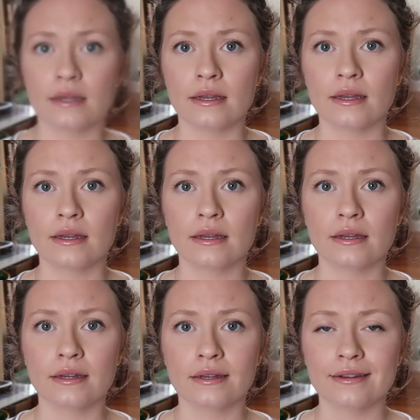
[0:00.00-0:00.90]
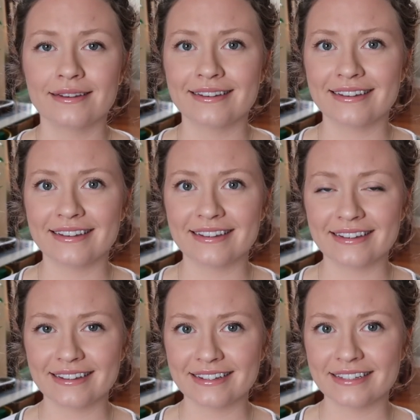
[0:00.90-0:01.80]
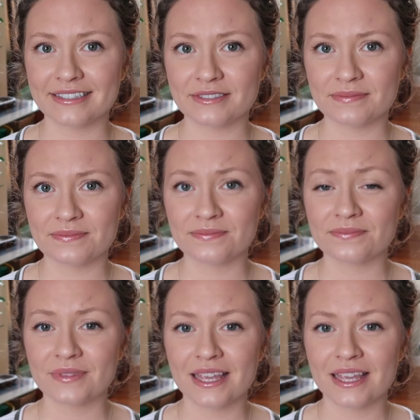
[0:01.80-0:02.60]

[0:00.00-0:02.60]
(no one is talking)